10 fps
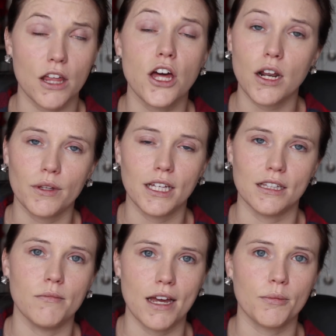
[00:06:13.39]
I thought I would
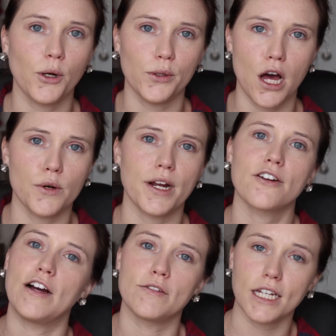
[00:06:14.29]
like the MAC Pro
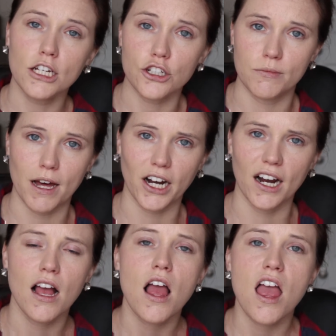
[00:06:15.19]
Longwear foundation better,